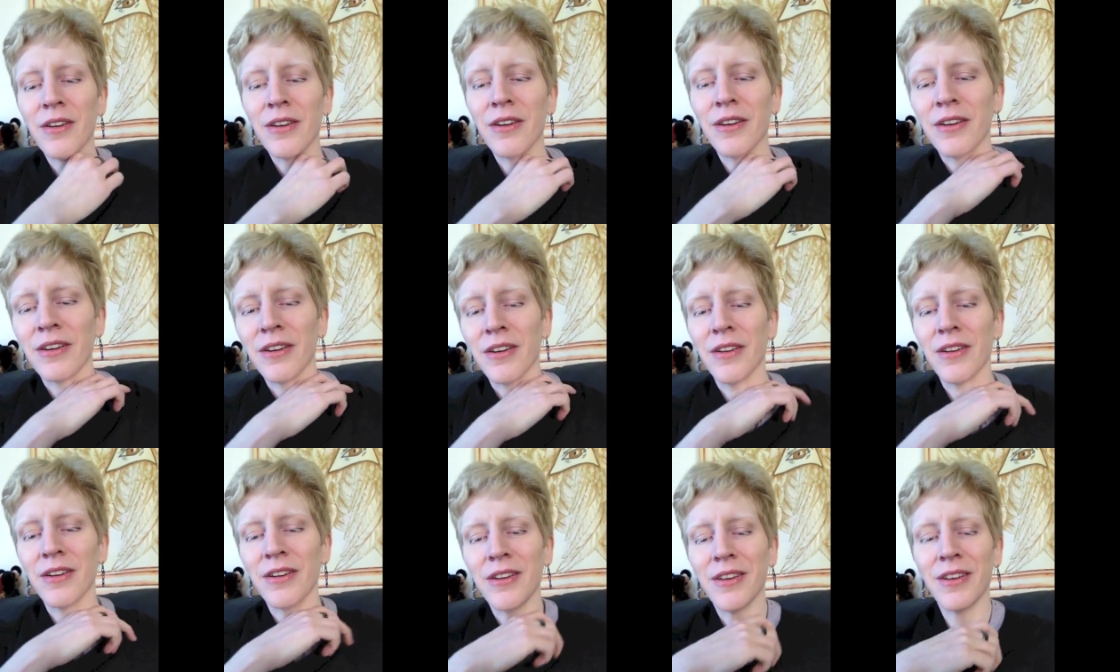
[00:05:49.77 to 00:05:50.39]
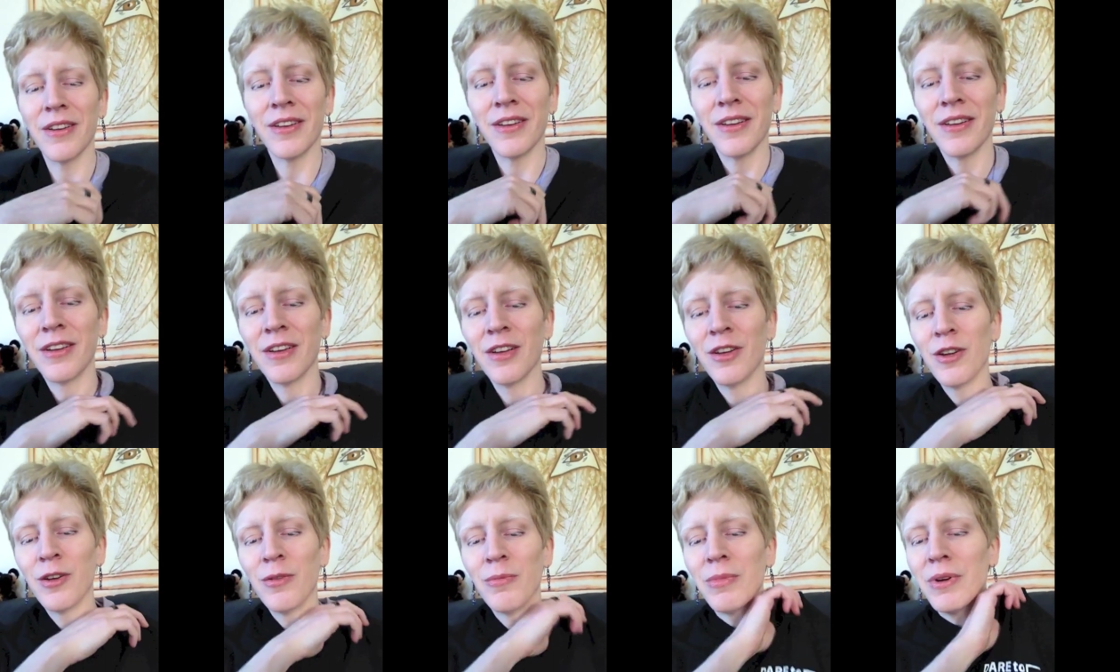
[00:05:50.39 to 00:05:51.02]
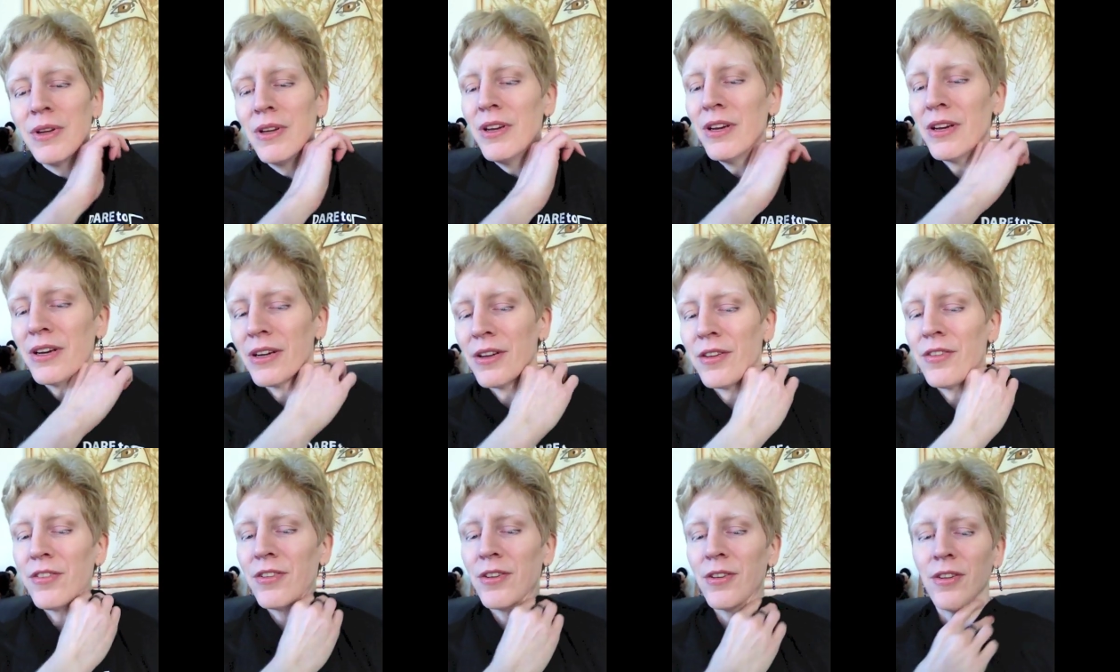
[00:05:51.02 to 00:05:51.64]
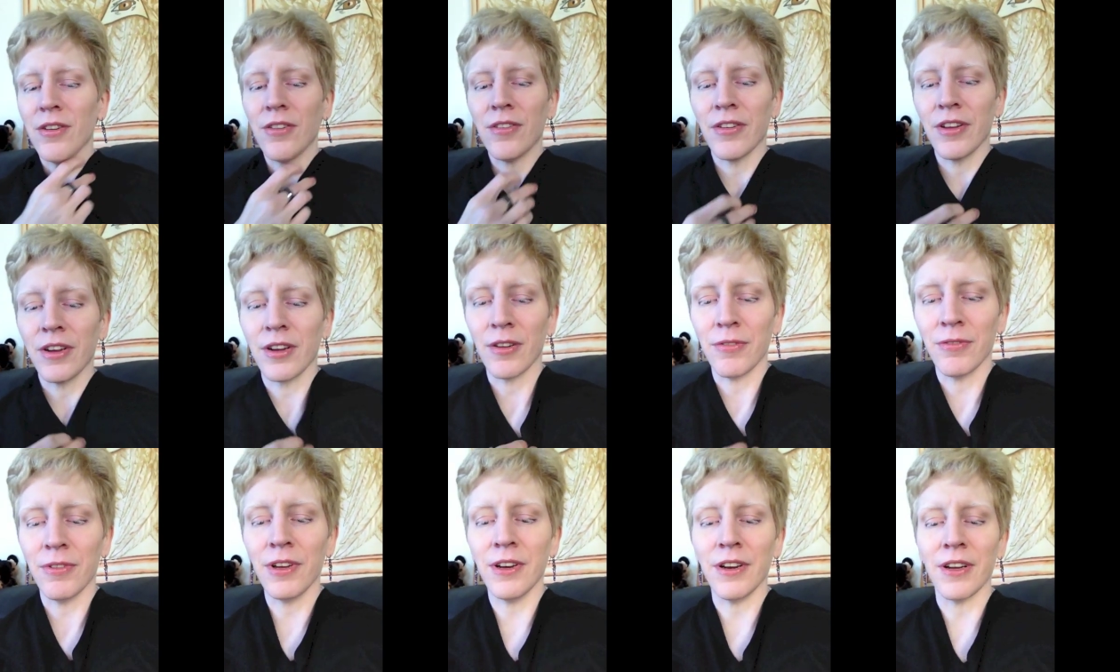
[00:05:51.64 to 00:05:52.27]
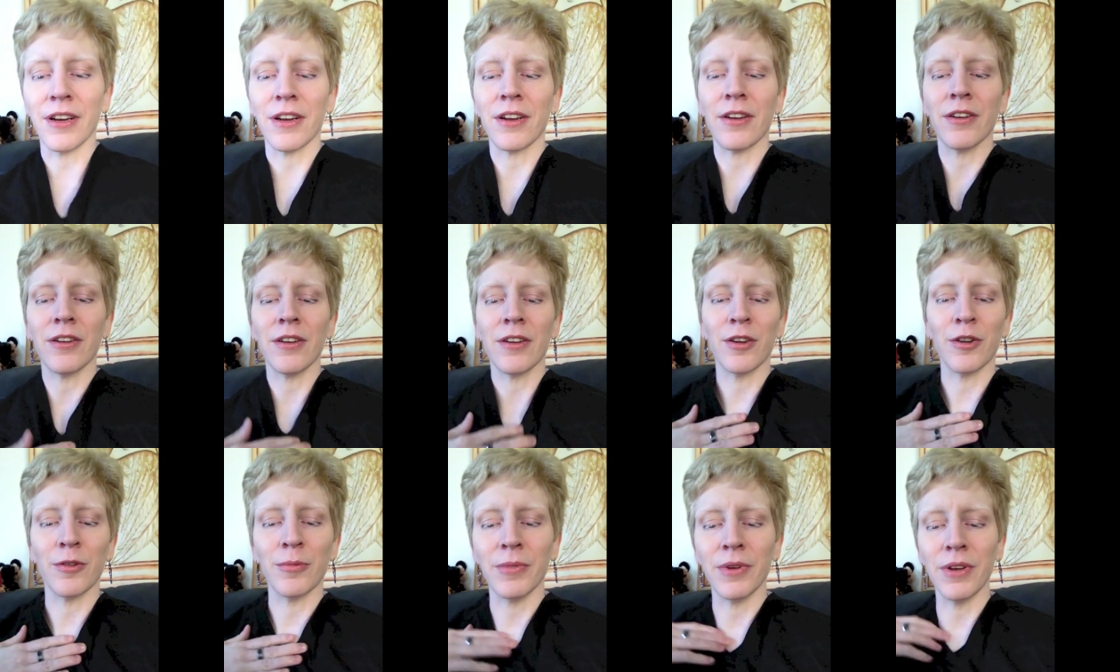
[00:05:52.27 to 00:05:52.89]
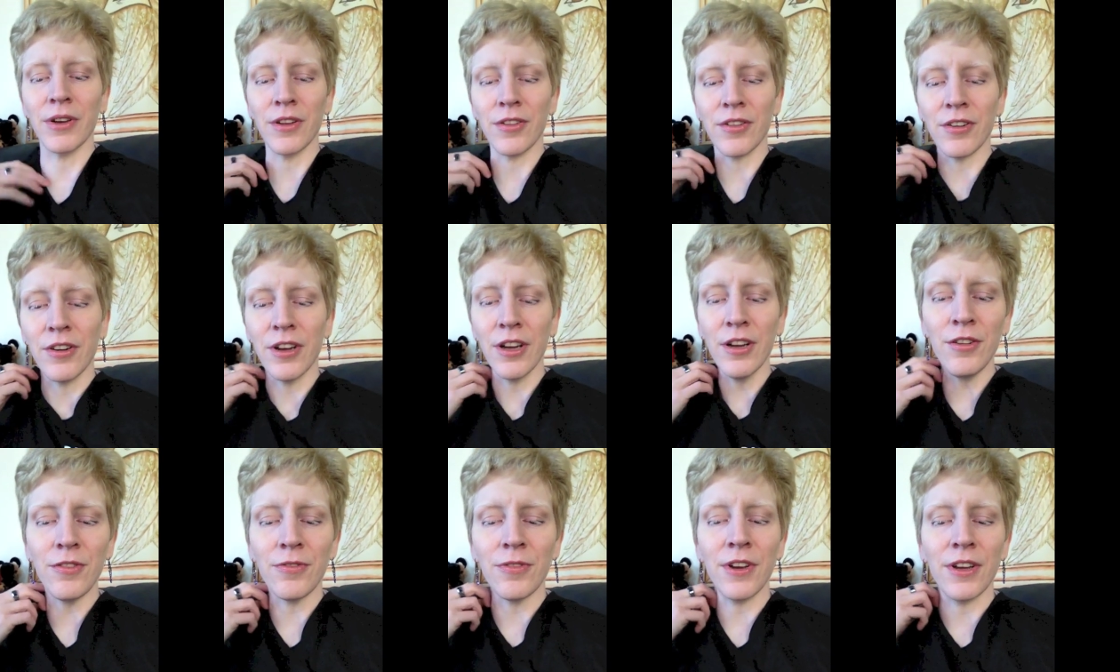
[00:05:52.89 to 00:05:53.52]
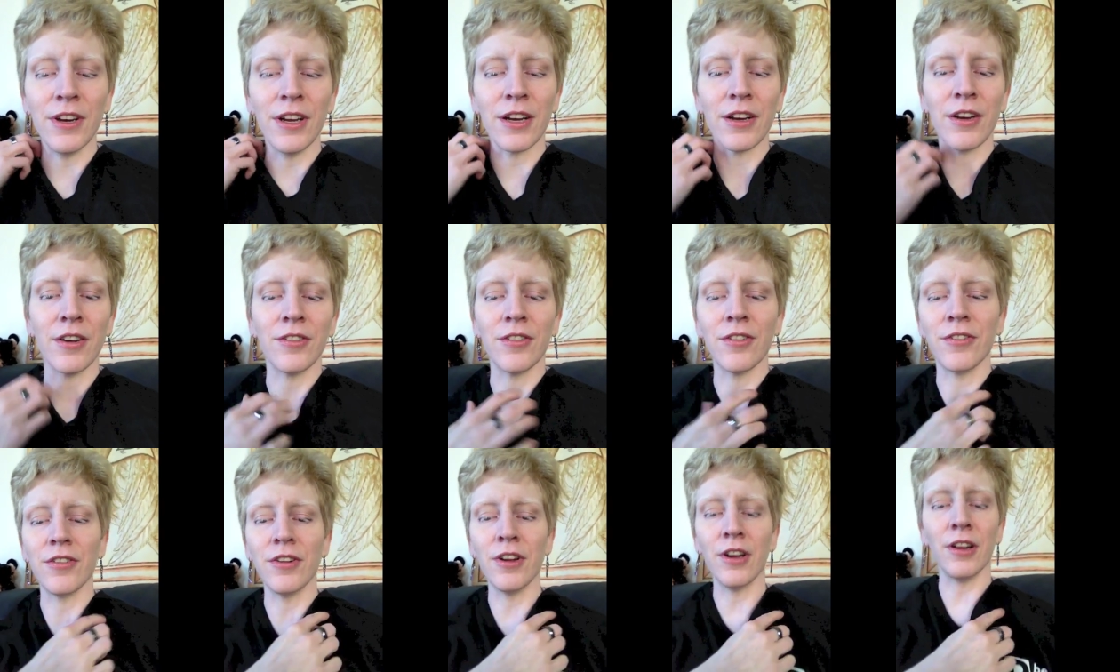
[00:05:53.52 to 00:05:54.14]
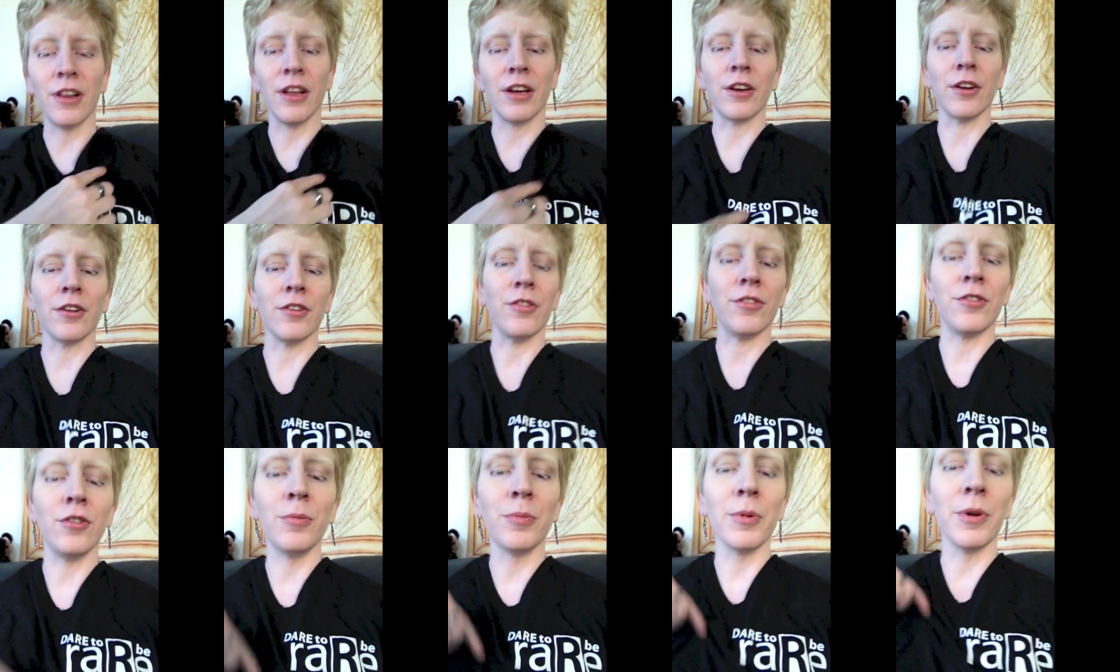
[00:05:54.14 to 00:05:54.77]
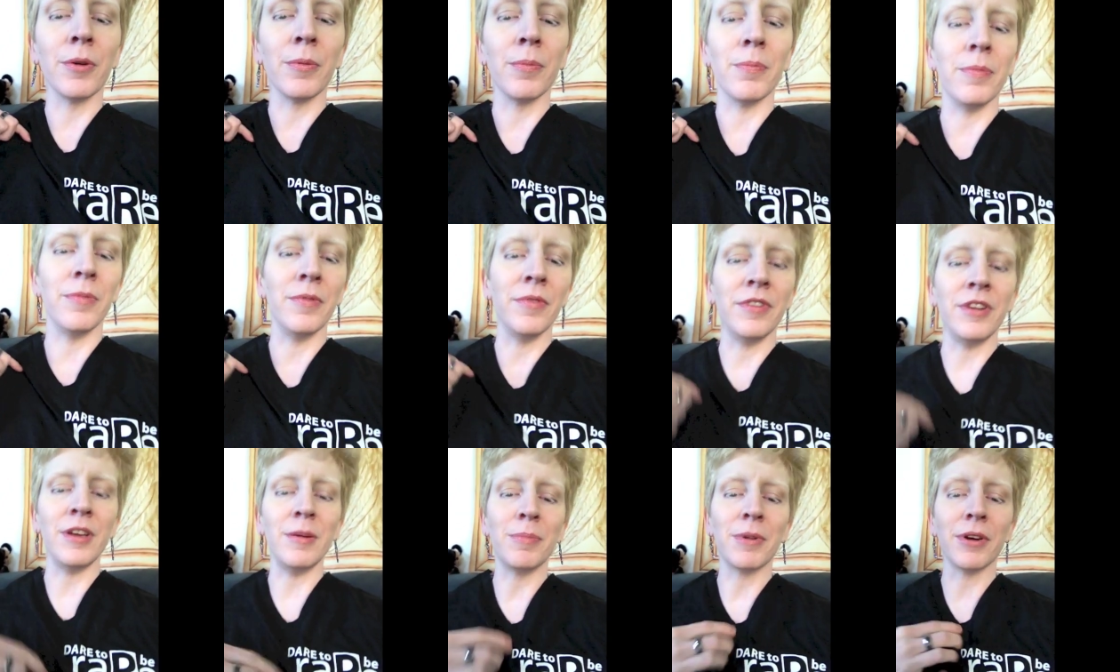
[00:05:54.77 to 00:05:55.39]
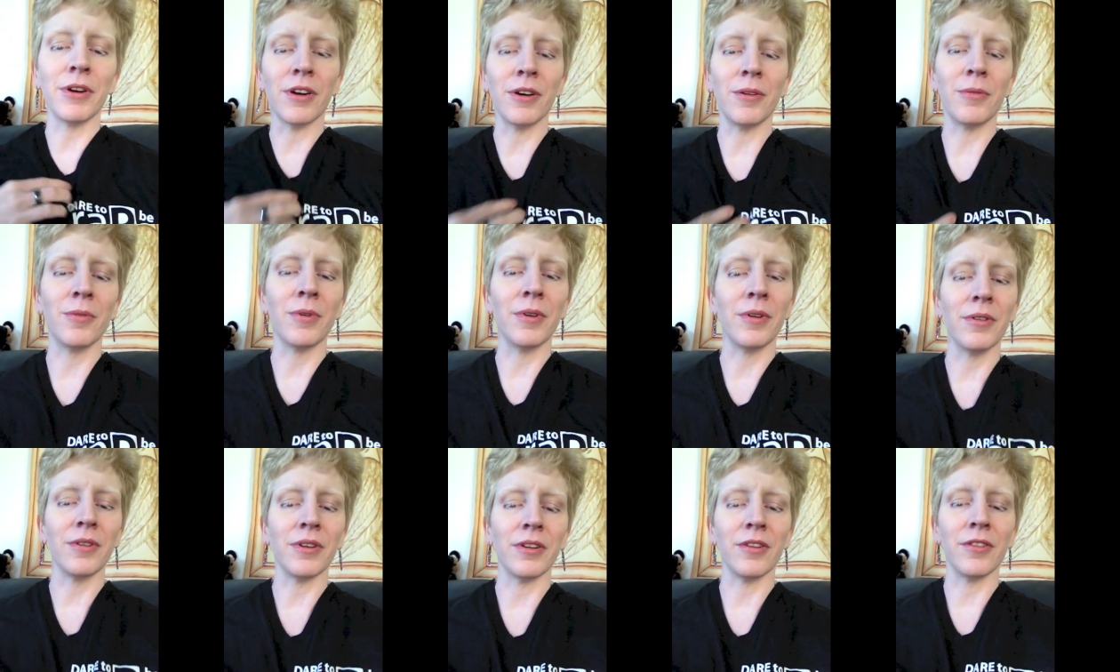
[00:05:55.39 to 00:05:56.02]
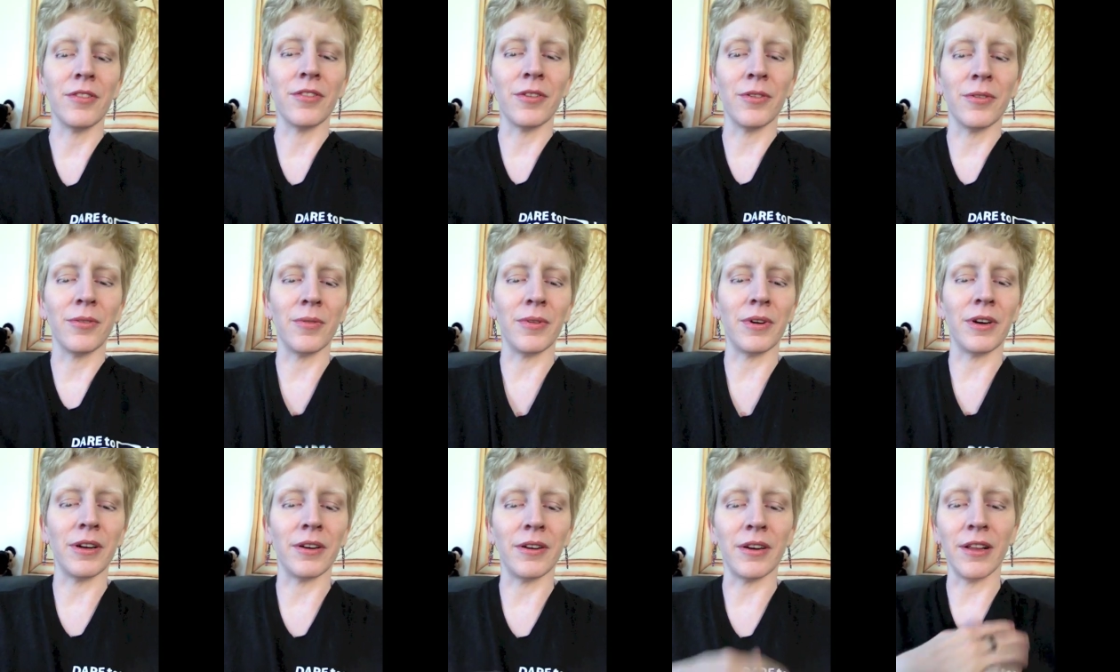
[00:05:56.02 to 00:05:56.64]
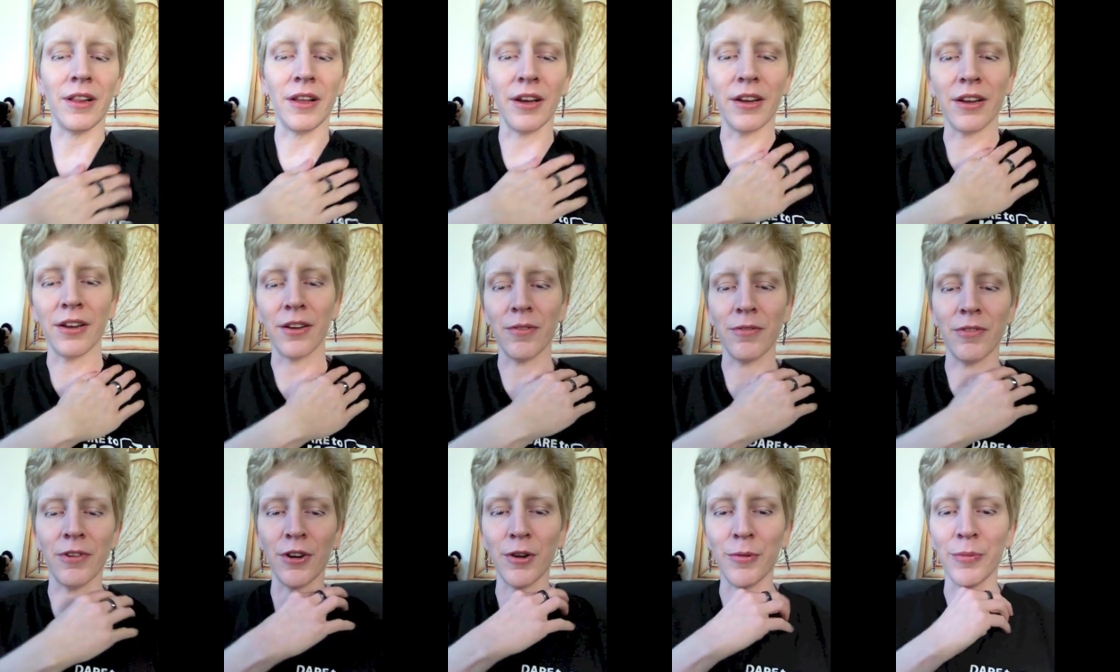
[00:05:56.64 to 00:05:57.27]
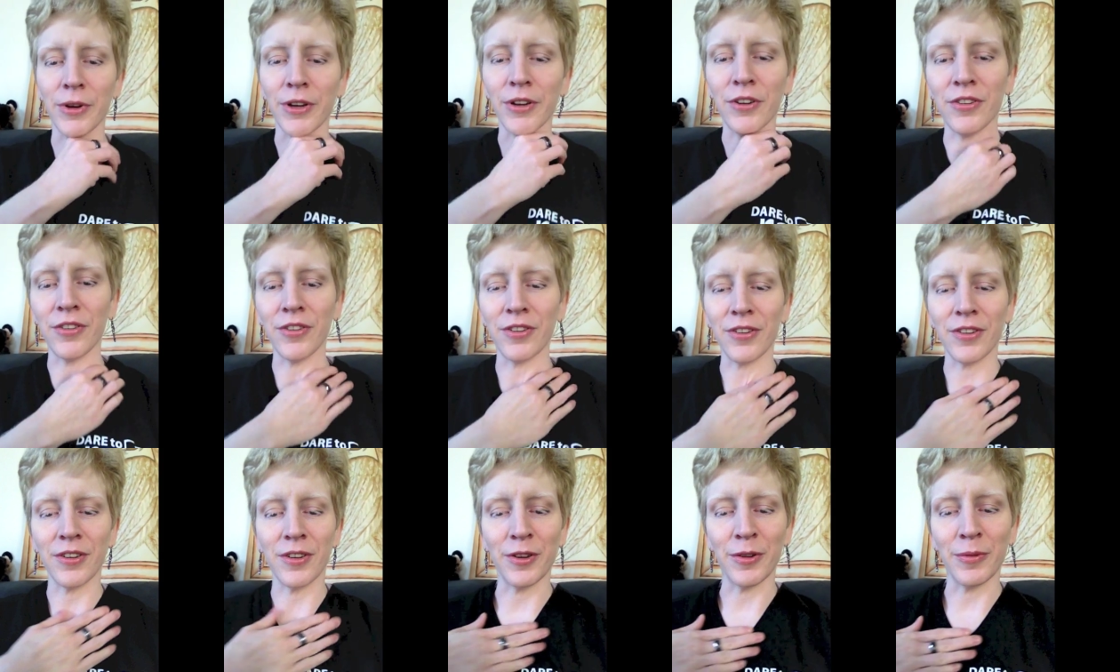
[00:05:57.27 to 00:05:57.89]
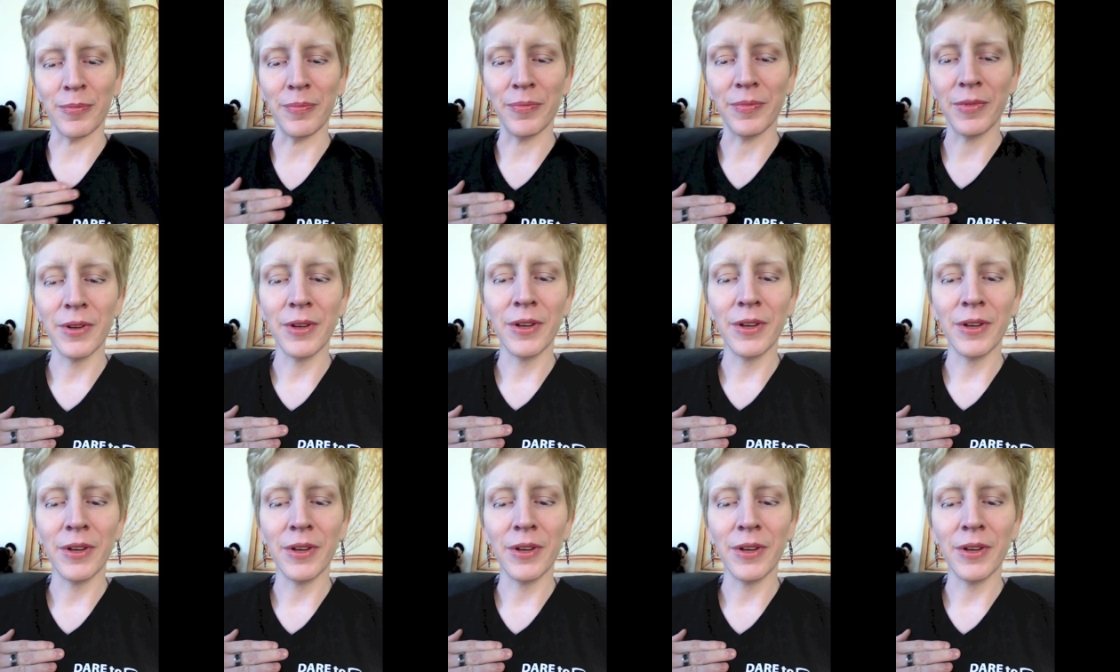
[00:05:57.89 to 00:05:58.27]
uh, but yeah, it's a, it's like a V-neck, um, and it's a nice V-neck because it's not like a super deep cut one. So I, I like it very much. Um,